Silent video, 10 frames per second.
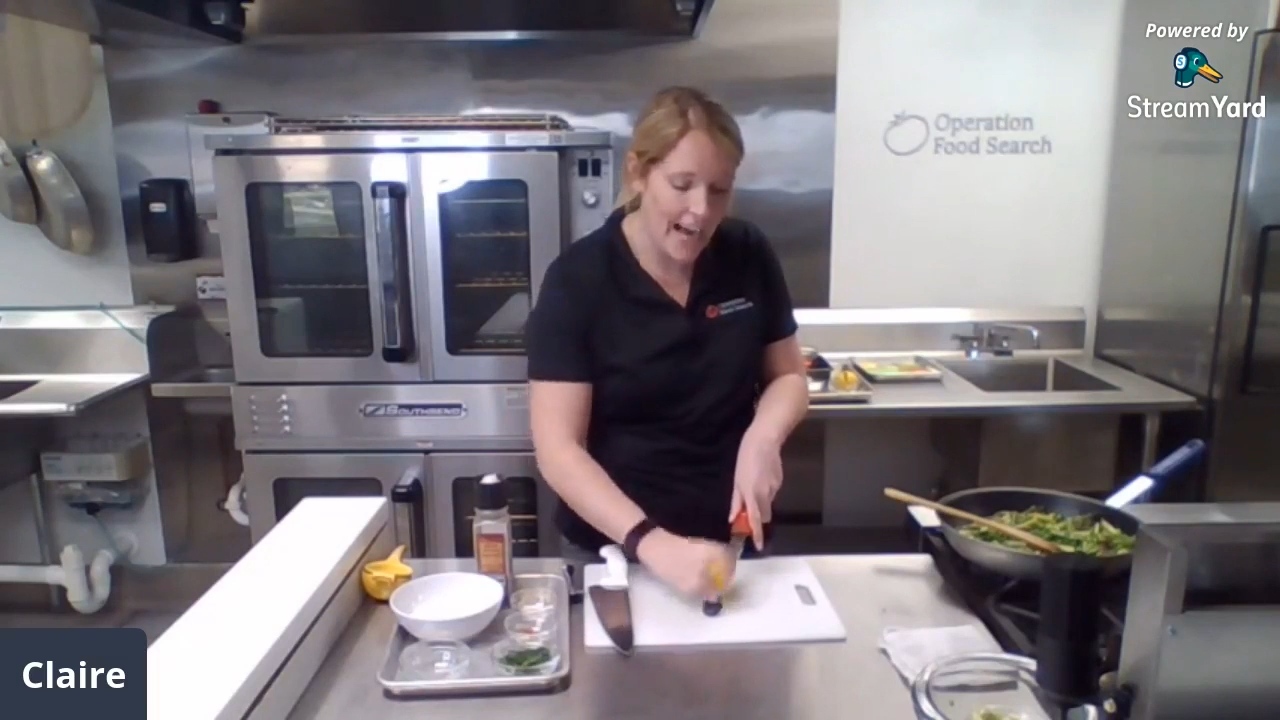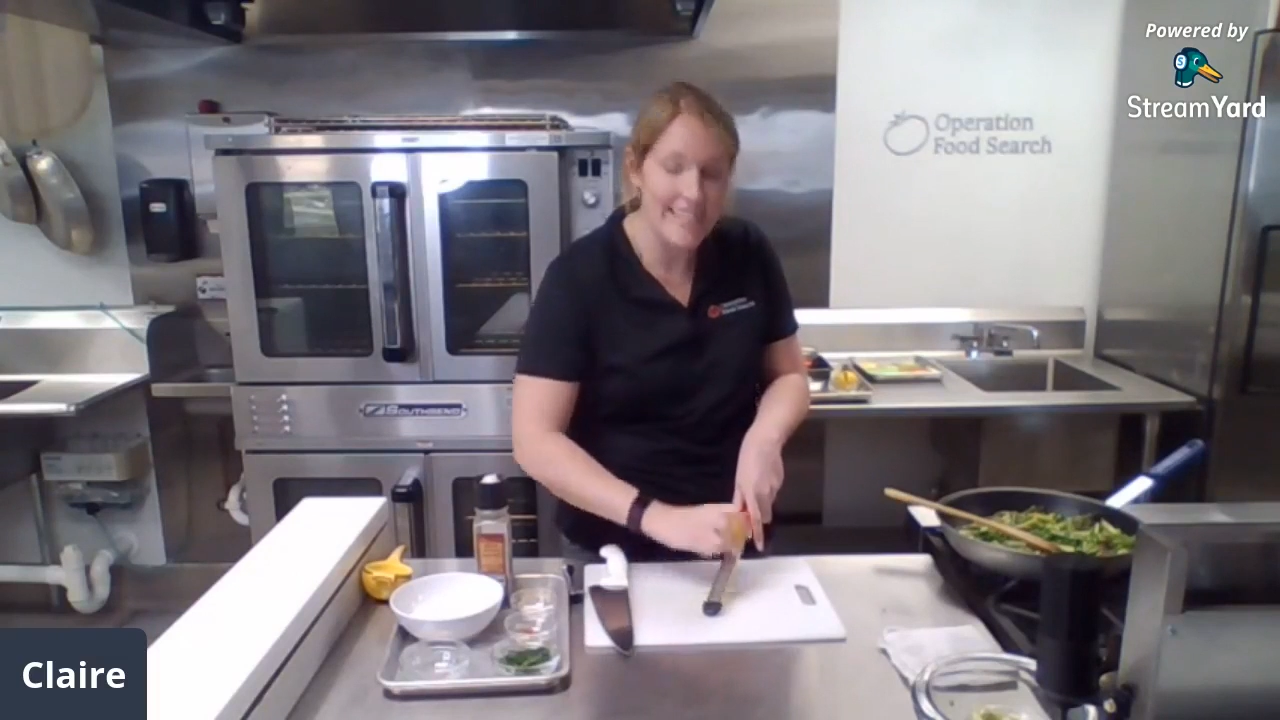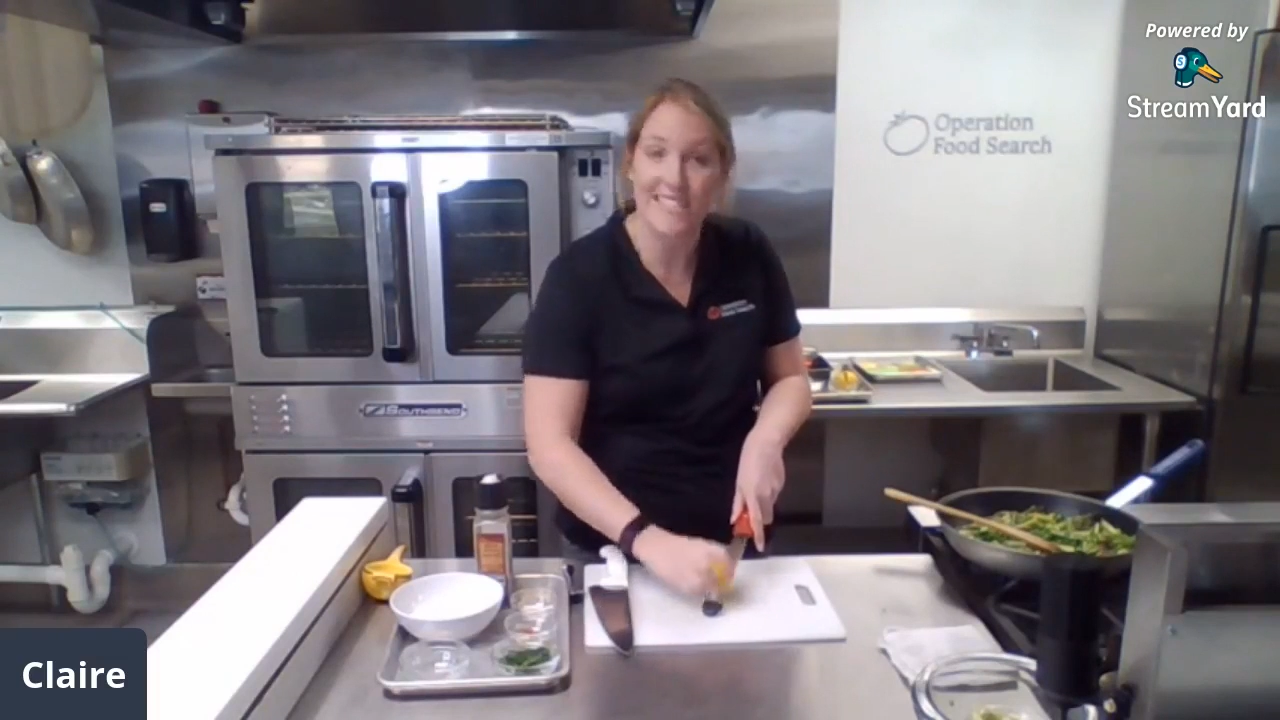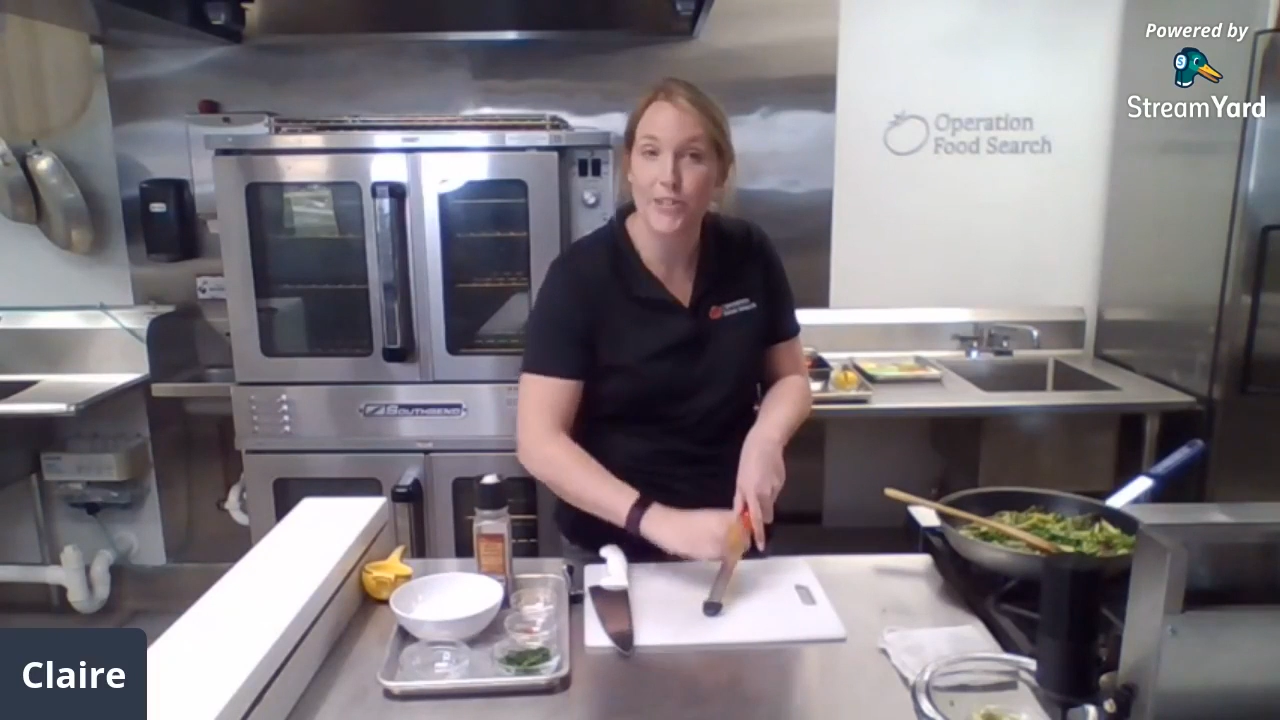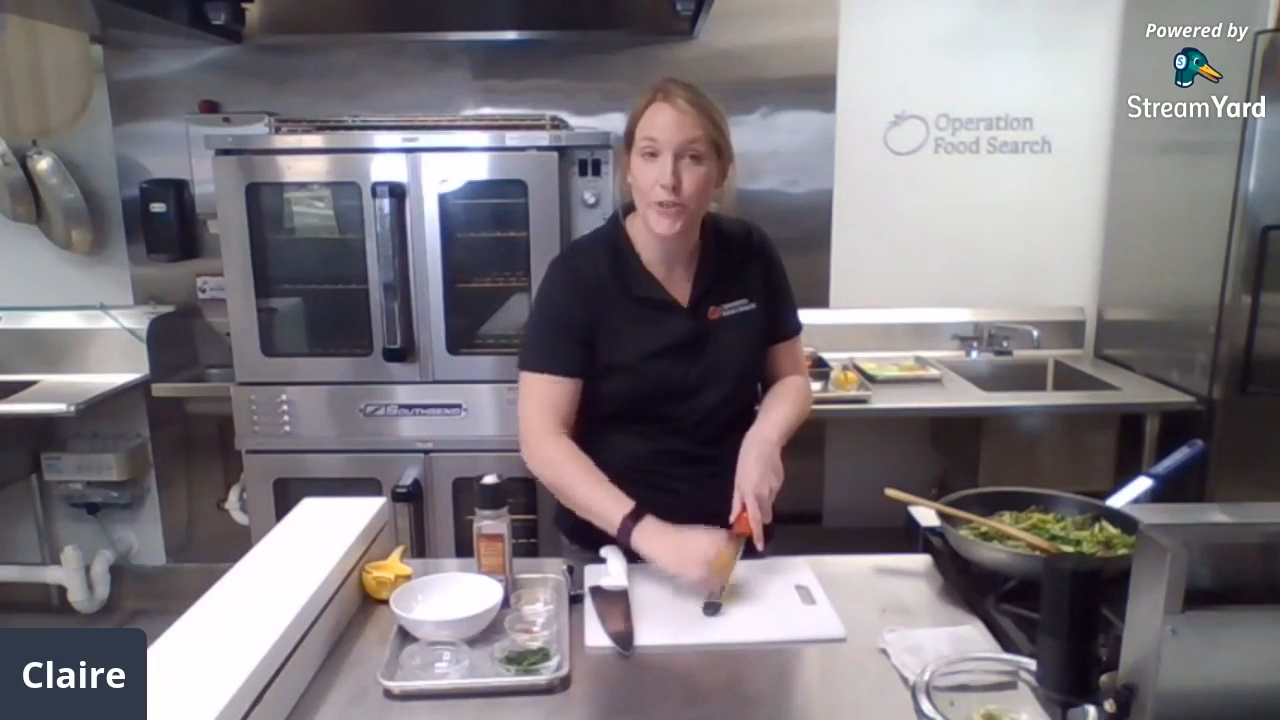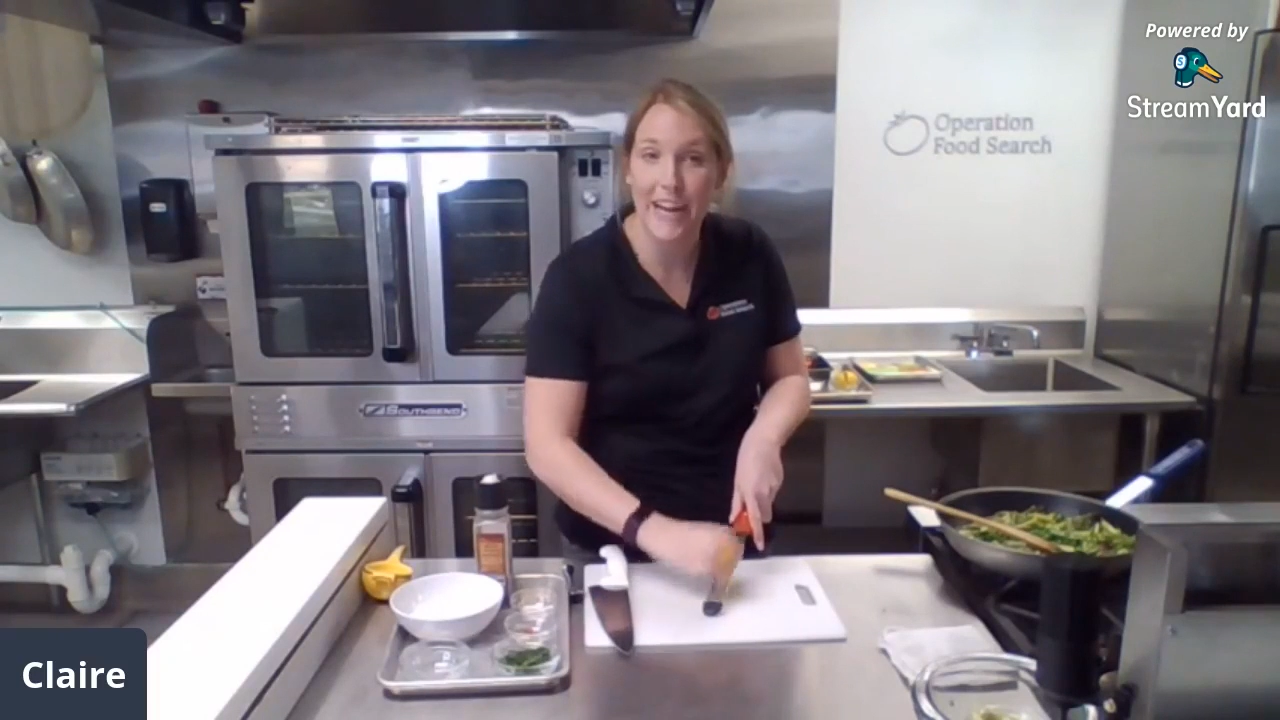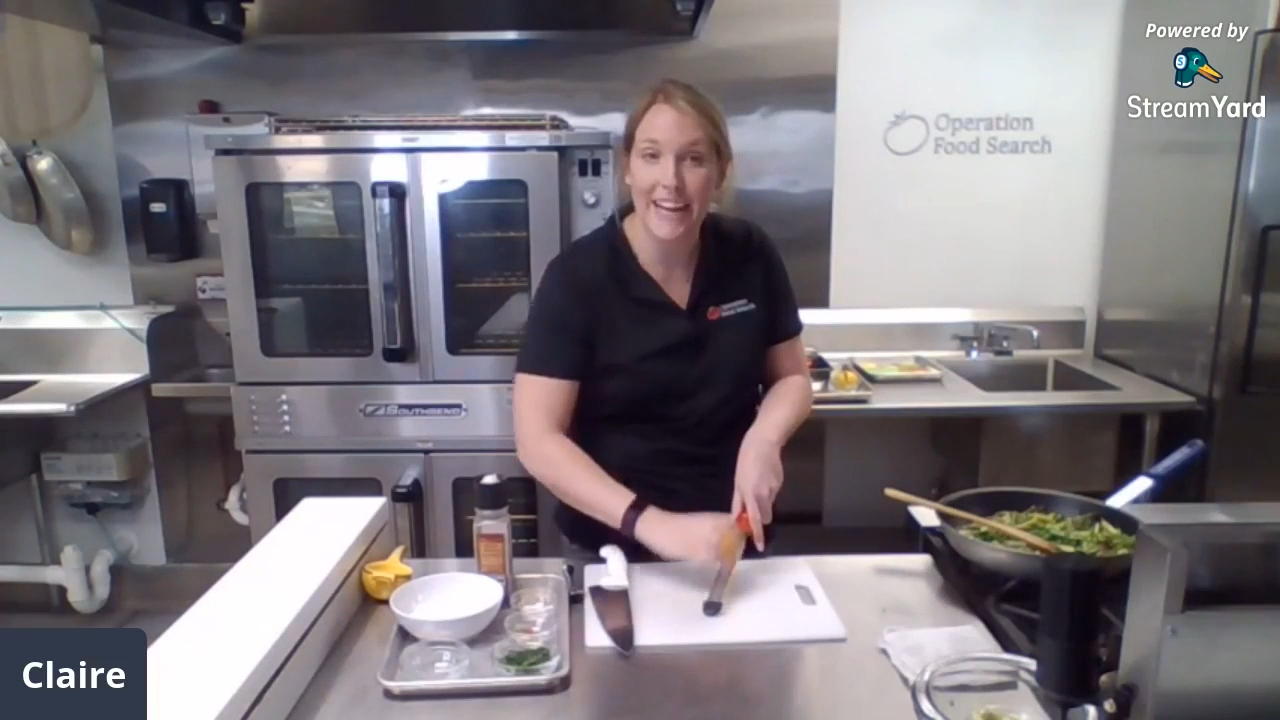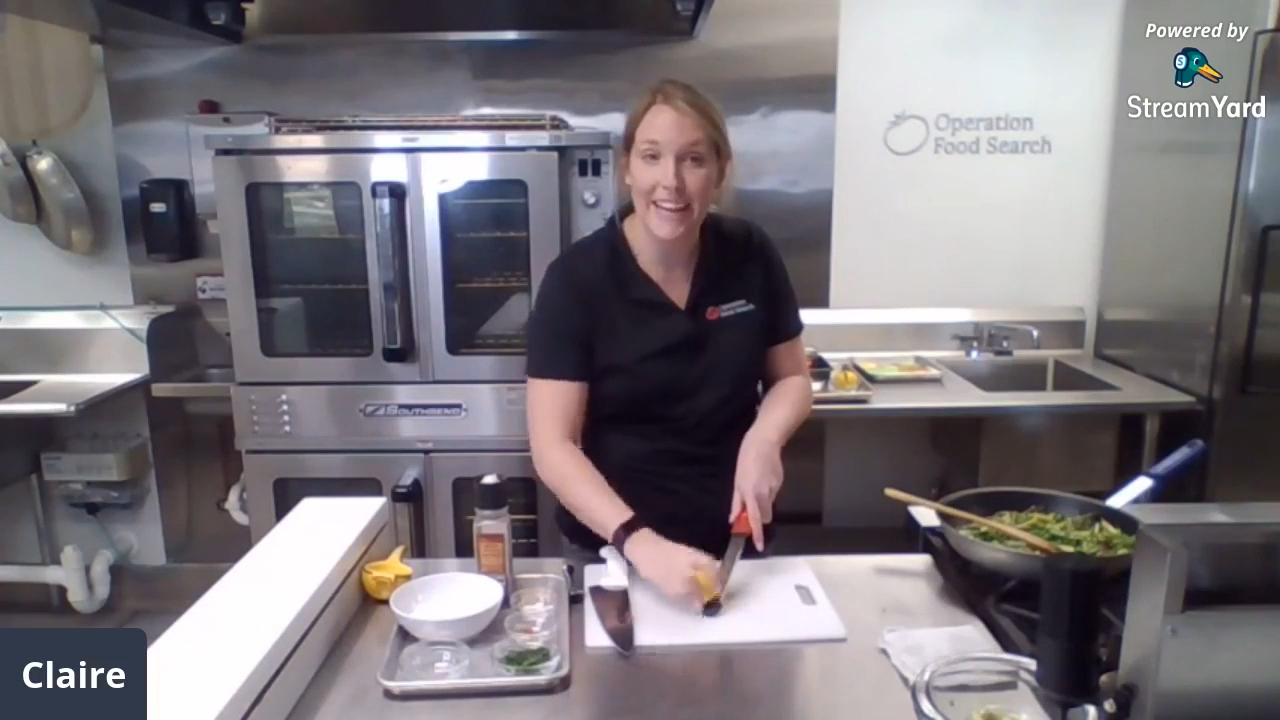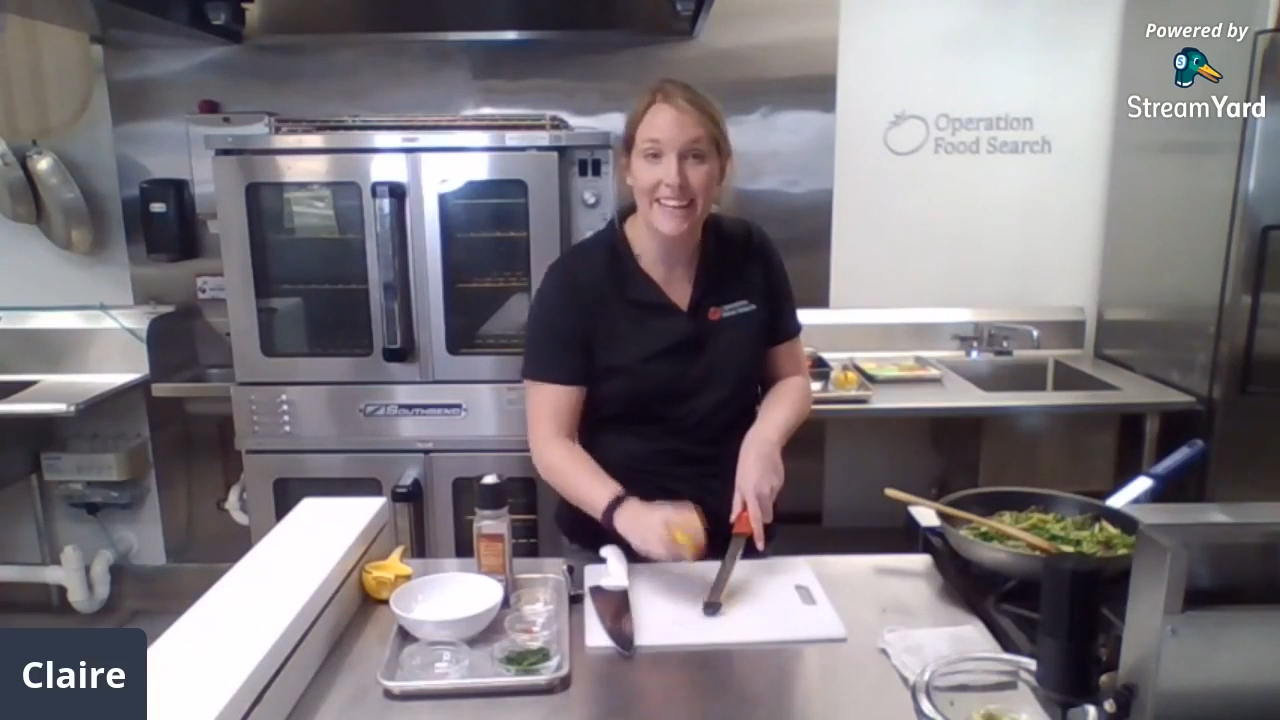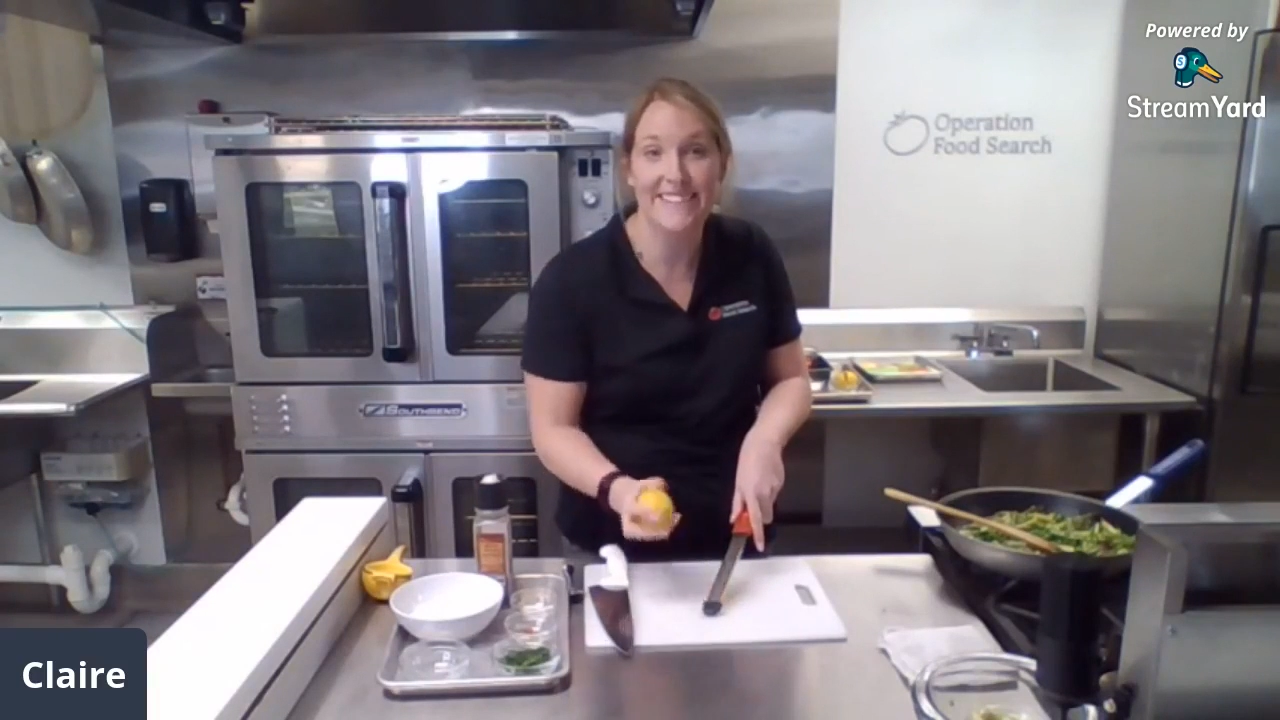
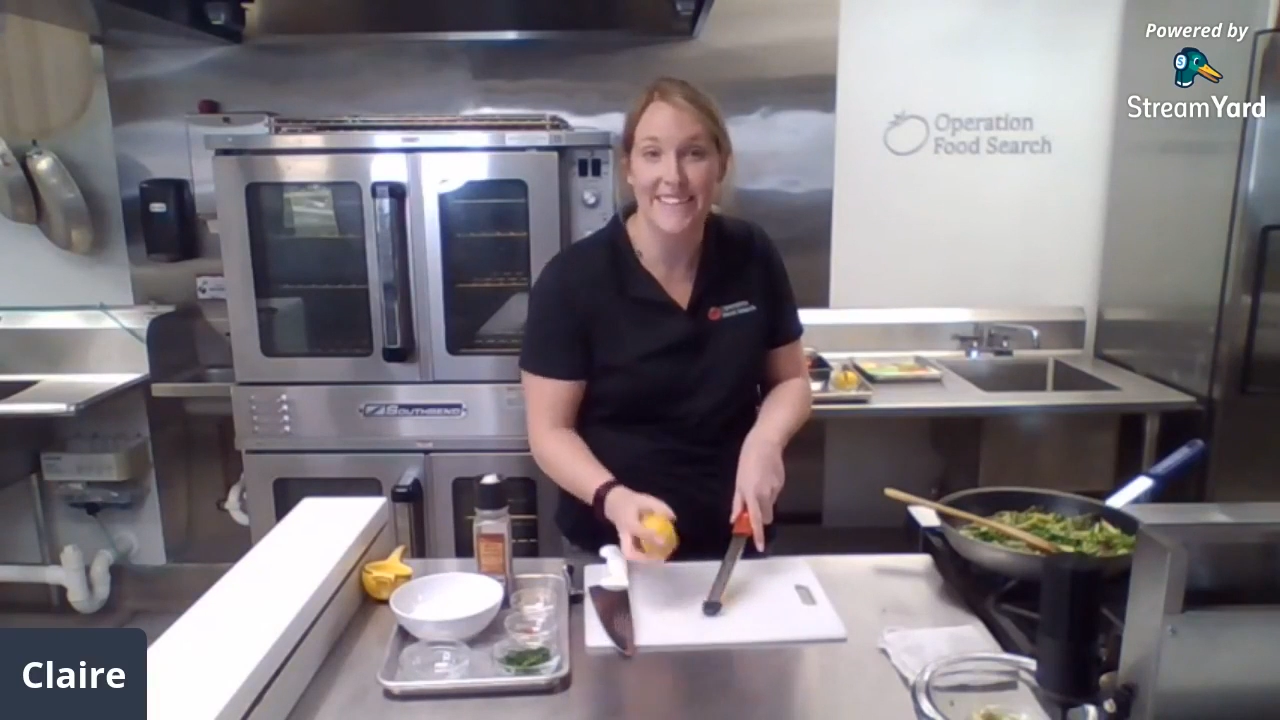concentrated